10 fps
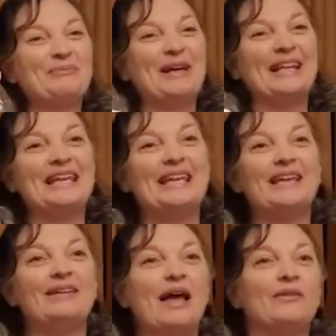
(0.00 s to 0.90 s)
But
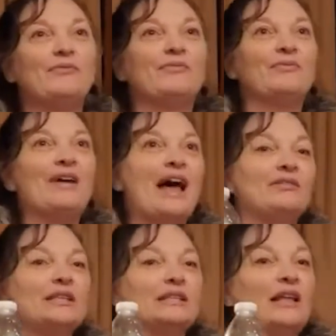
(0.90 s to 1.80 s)
he
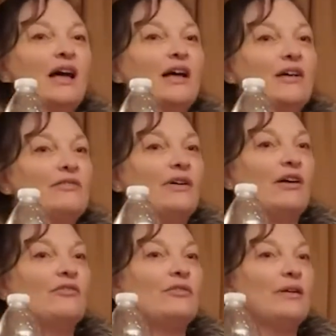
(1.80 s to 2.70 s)
found a love
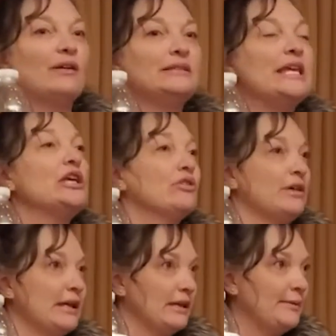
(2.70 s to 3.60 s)
of tinkering,